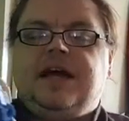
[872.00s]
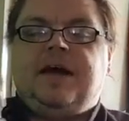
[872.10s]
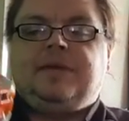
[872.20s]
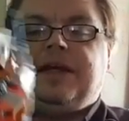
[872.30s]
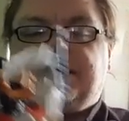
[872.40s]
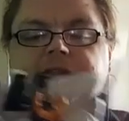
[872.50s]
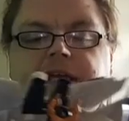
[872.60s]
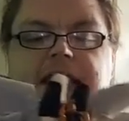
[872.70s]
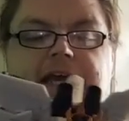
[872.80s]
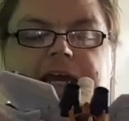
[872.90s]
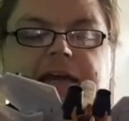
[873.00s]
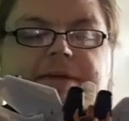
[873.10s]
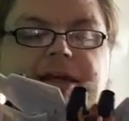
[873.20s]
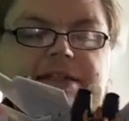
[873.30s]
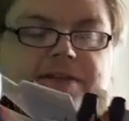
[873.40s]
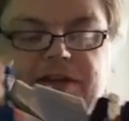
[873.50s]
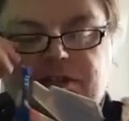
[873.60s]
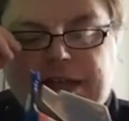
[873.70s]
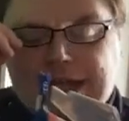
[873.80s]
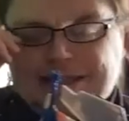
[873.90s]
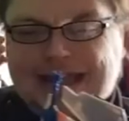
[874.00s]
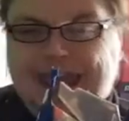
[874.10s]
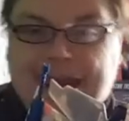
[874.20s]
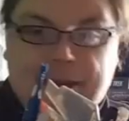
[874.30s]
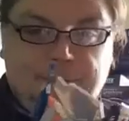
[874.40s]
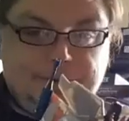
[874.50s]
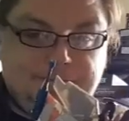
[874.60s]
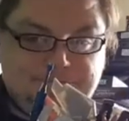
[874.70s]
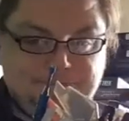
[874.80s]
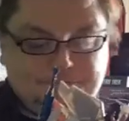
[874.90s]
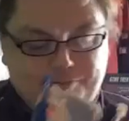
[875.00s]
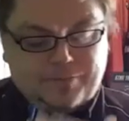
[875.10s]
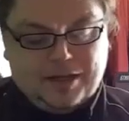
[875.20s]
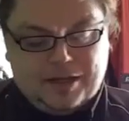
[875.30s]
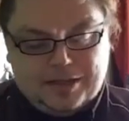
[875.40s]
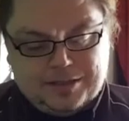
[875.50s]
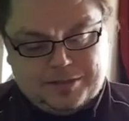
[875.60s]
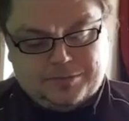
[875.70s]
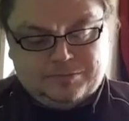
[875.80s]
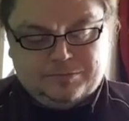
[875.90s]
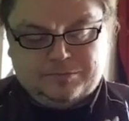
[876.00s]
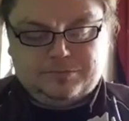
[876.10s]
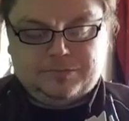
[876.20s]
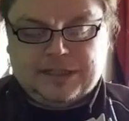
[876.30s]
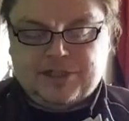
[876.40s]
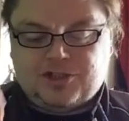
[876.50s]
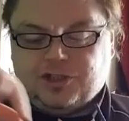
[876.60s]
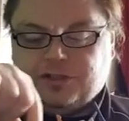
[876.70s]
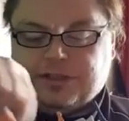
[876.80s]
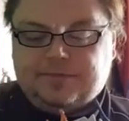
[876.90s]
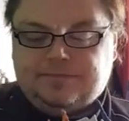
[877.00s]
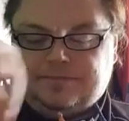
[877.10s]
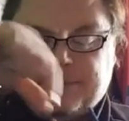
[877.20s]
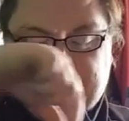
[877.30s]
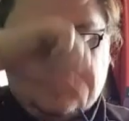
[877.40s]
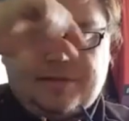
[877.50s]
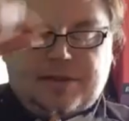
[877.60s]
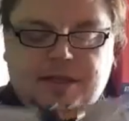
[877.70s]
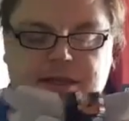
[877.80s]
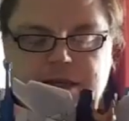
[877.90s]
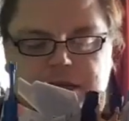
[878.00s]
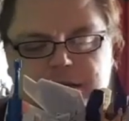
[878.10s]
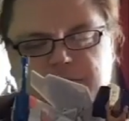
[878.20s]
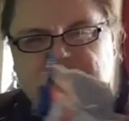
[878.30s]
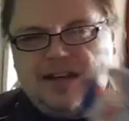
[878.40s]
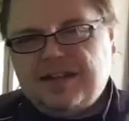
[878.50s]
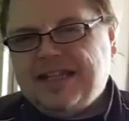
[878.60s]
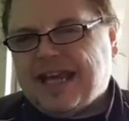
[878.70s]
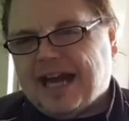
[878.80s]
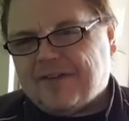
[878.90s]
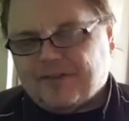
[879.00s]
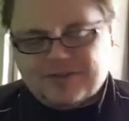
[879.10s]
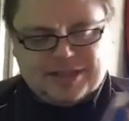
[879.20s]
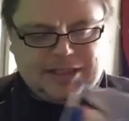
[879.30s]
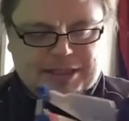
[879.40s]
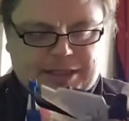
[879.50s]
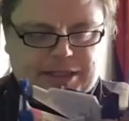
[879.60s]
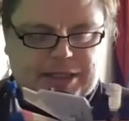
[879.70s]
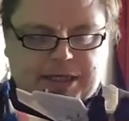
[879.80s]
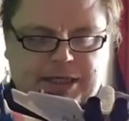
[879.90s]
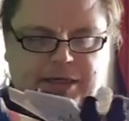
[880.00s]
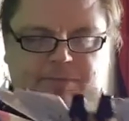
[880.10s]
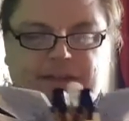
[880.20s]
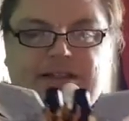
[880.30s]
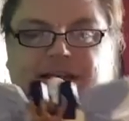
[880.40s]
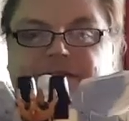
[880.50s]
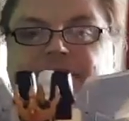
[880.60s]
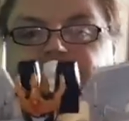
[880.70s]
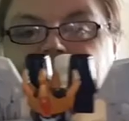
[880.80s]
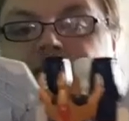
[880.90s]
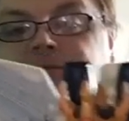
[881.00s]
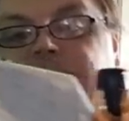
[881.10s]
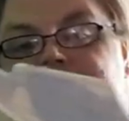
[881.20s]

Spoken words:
arm cannons. It'd be nice if you could get his cape and his shoulder bits. But you know, you can't have everything, can you? But yeah, the fact that he comes with